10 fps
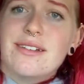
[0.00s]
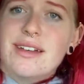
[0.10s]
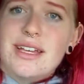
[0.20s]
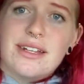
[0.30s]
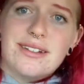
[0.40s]

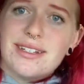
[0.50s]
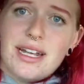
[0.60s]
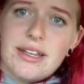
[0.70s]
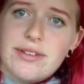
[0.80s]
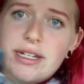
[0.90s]
and it's
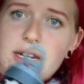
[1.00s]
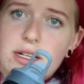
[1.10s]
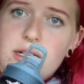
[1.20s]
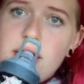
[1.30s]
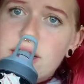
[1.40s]
not even 10
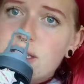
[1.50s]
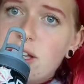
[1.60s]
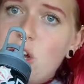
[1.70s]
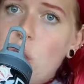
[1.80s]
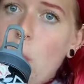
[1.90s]
o'clock,
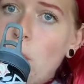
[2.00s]
so